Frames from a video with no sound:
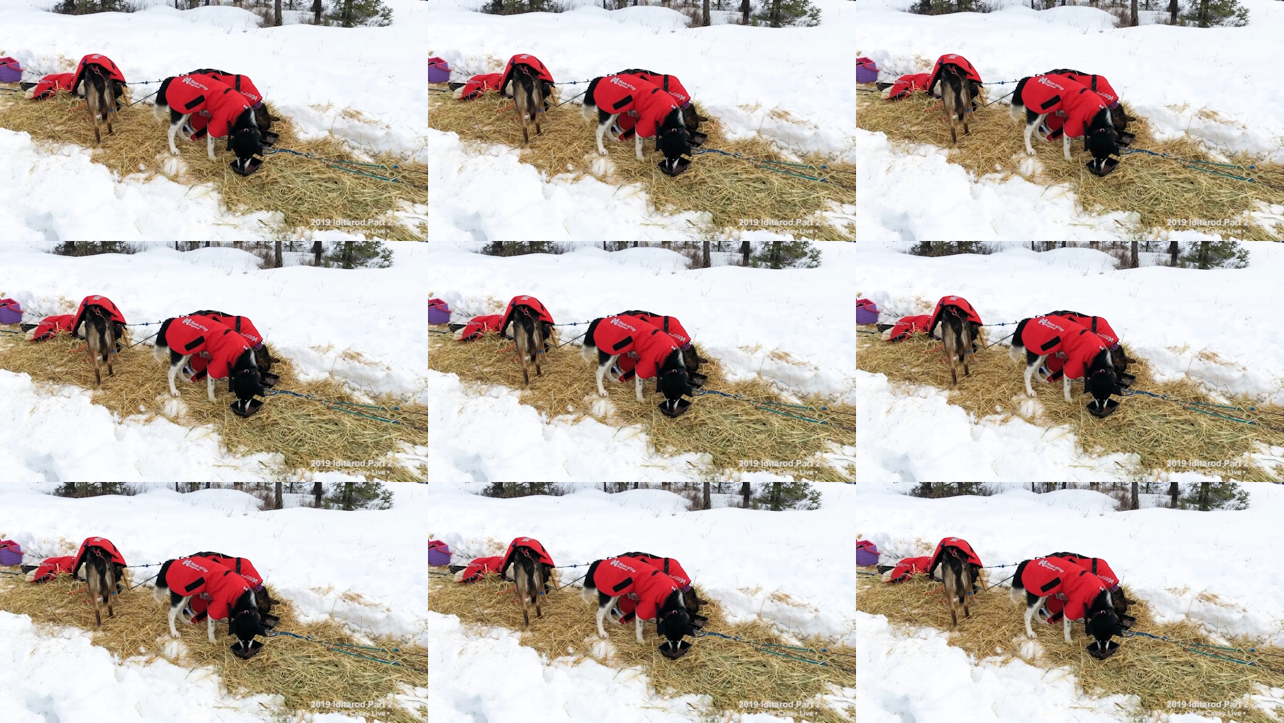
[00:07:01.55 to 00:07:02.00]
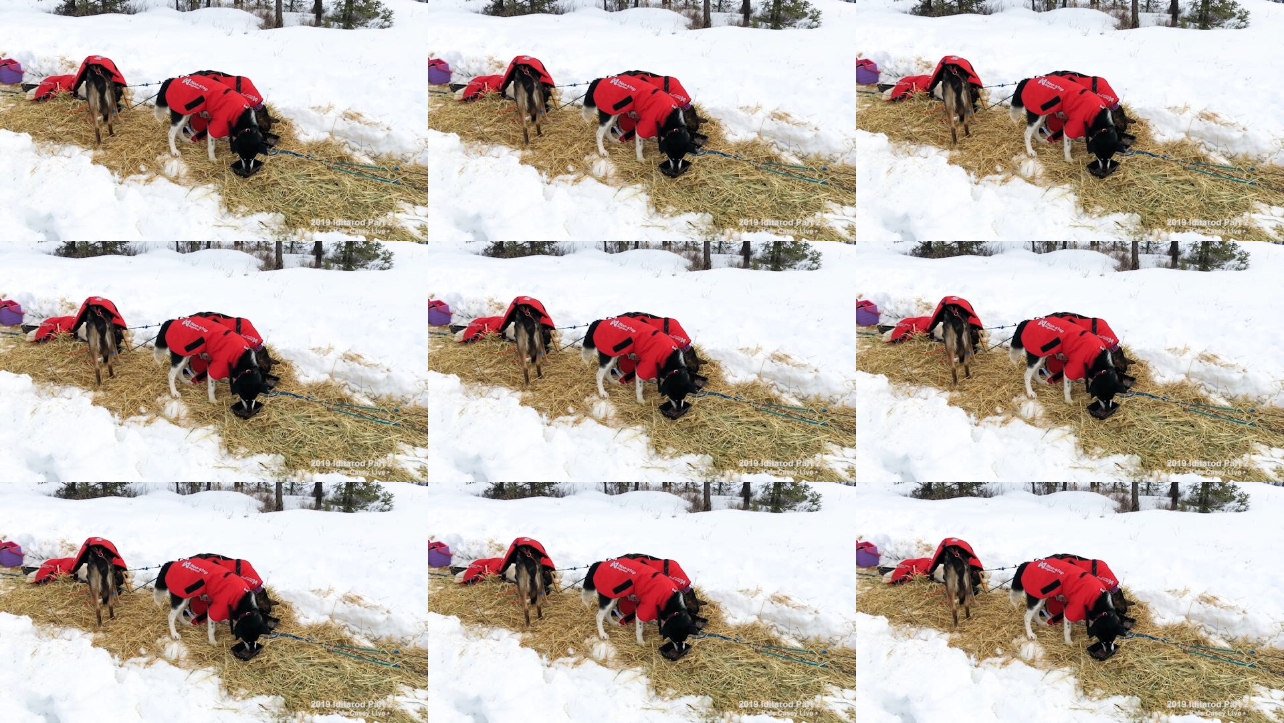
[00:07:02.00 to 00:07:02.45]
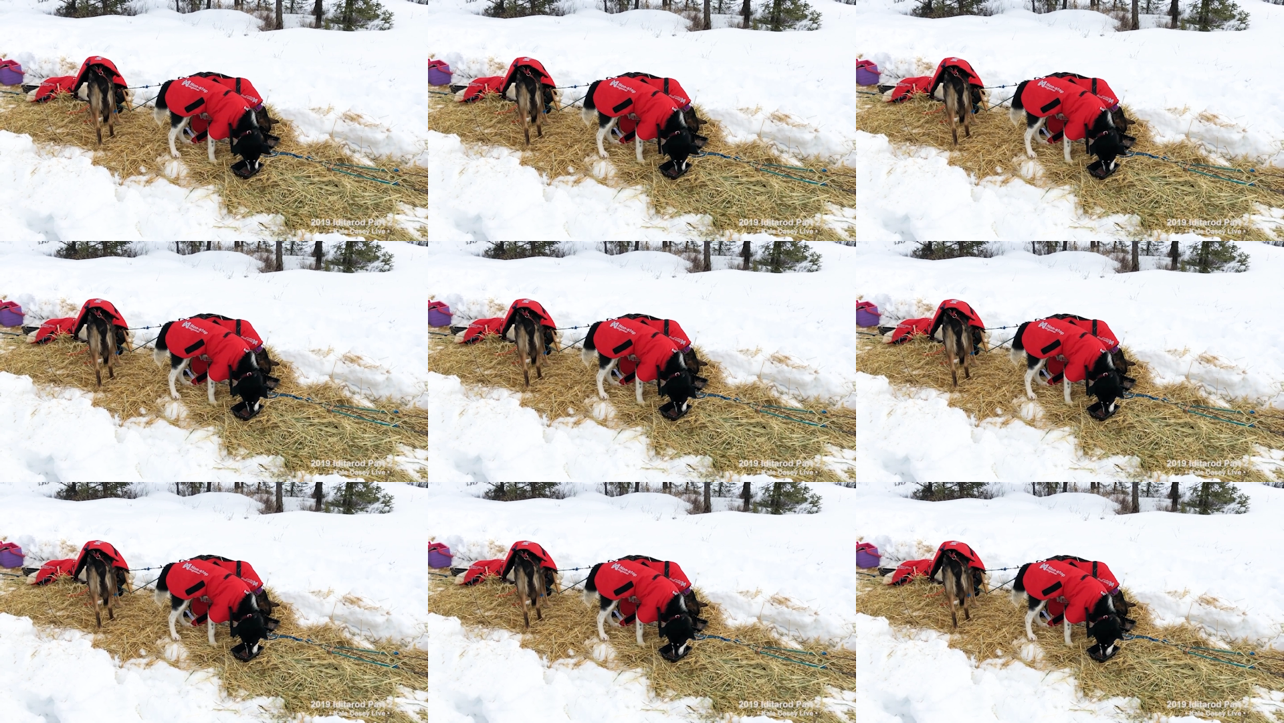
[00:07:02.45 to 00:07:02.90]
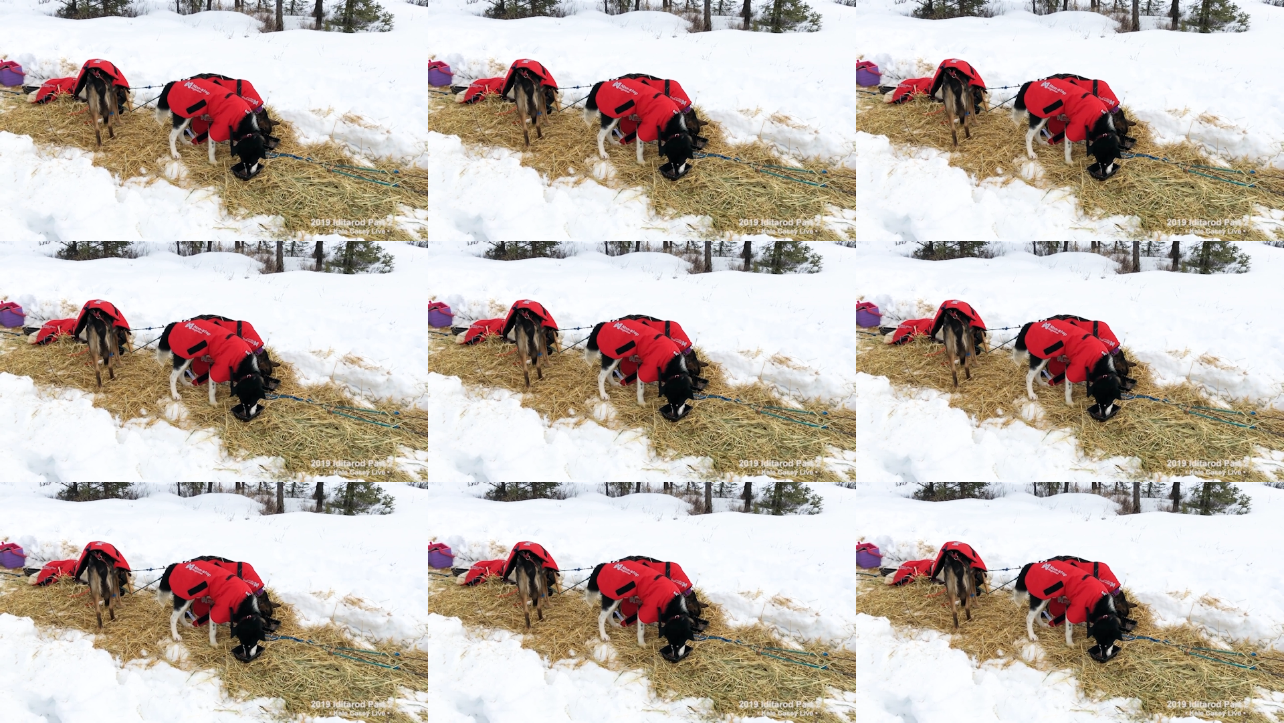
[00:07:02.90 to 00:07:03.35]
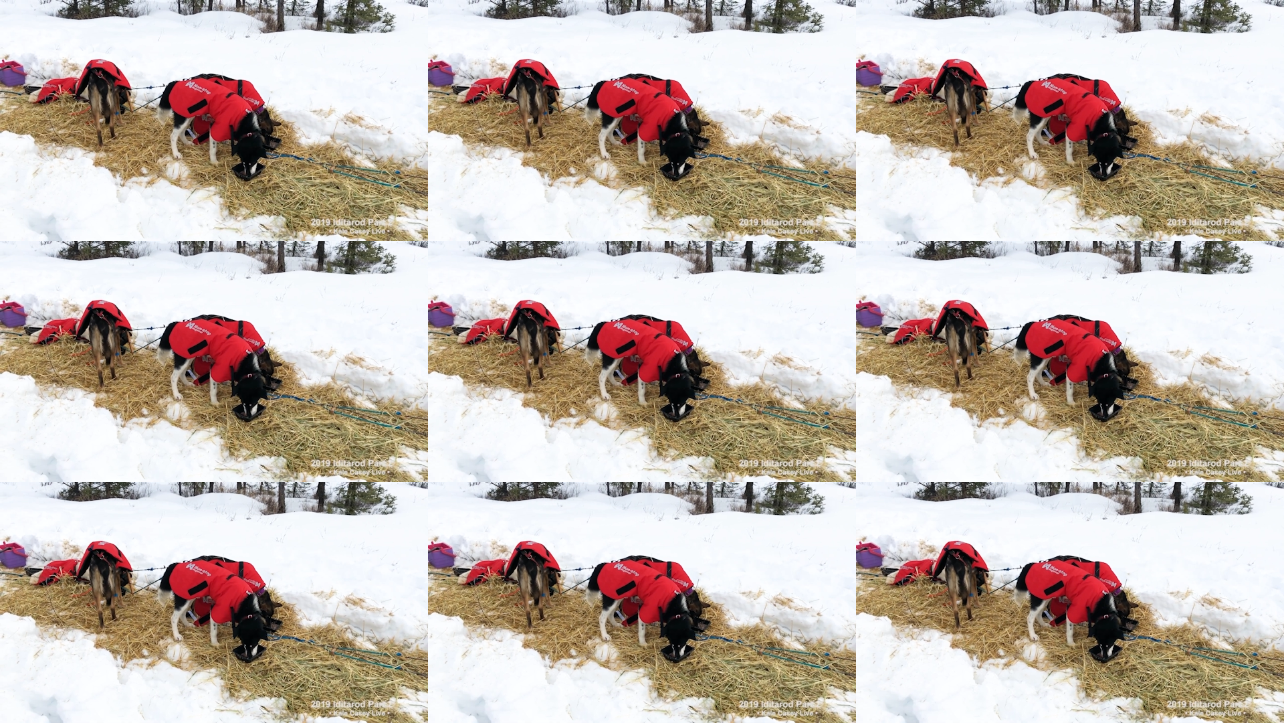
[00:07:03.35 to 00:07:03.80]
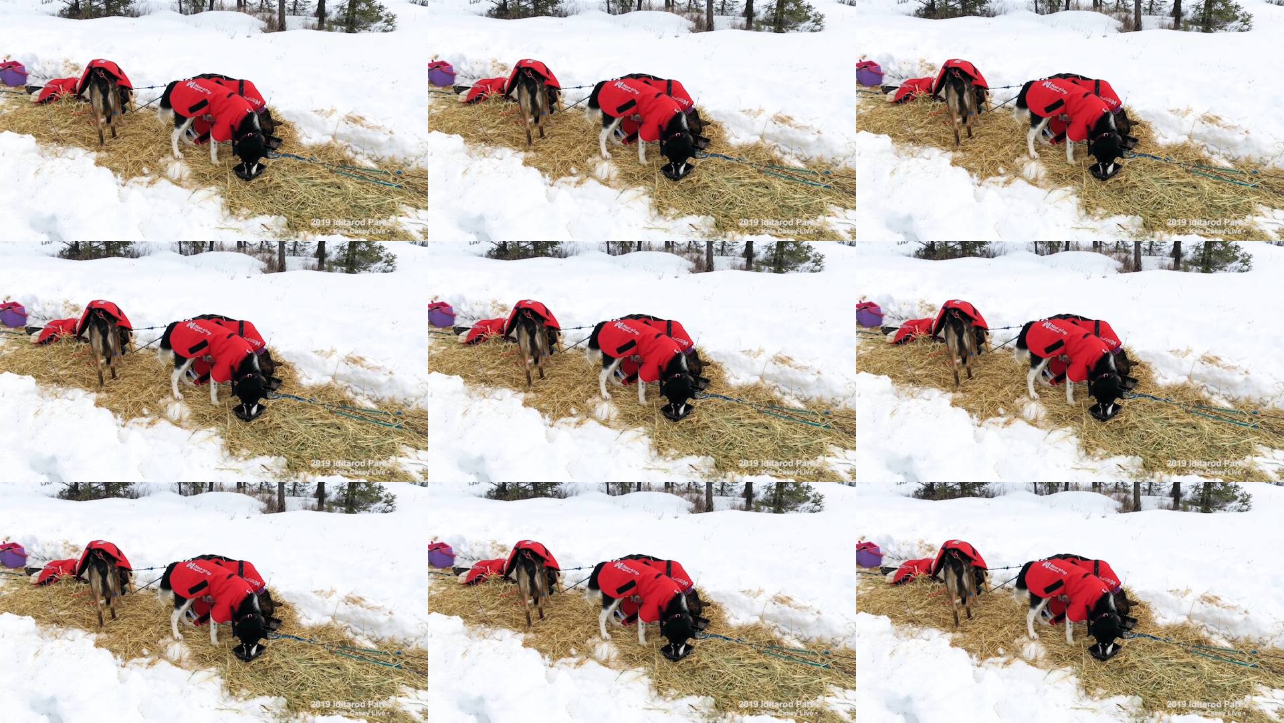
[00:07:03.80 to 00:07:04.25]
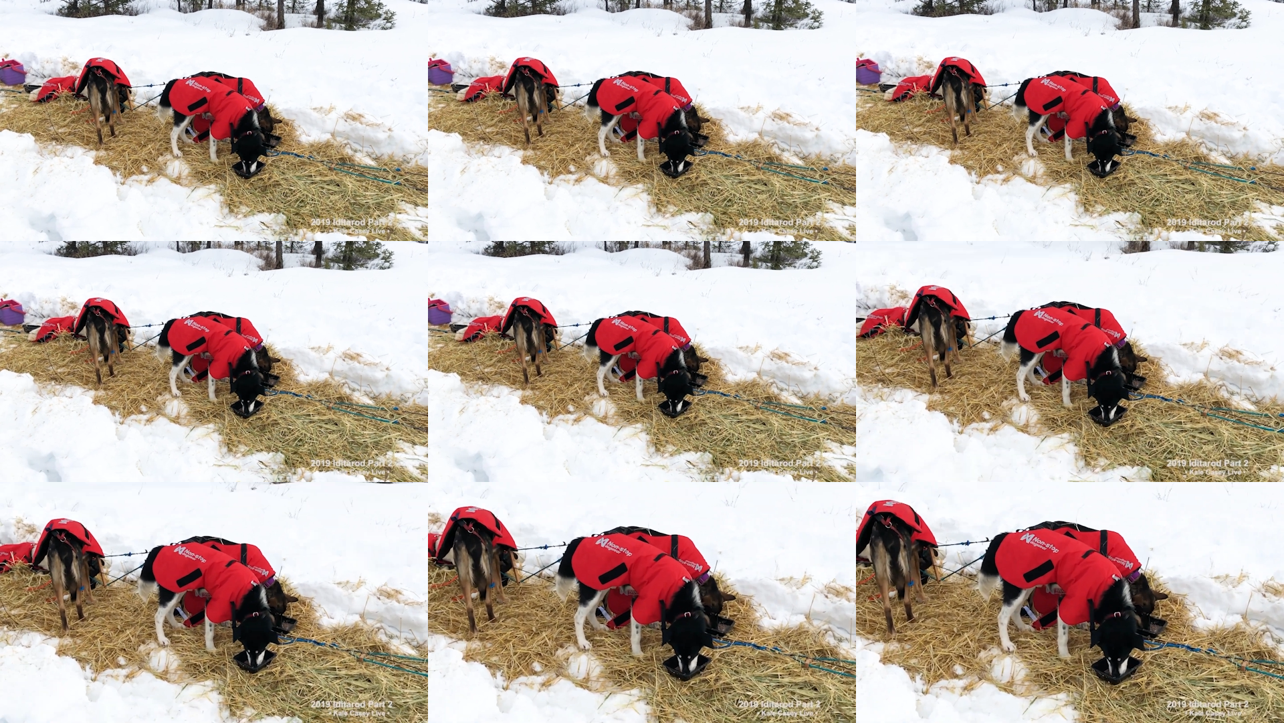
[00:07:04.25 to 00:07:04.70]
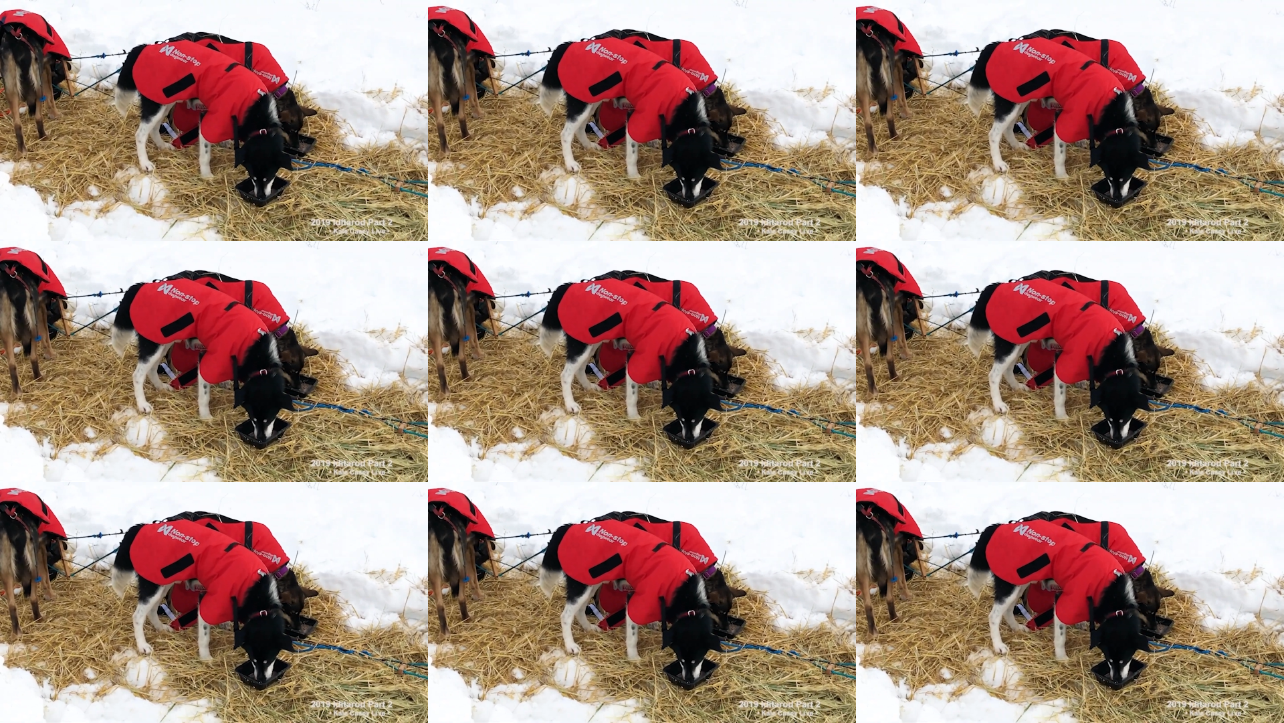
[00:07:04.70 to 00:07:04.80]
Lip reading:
No face is visible, so there are no lips to read.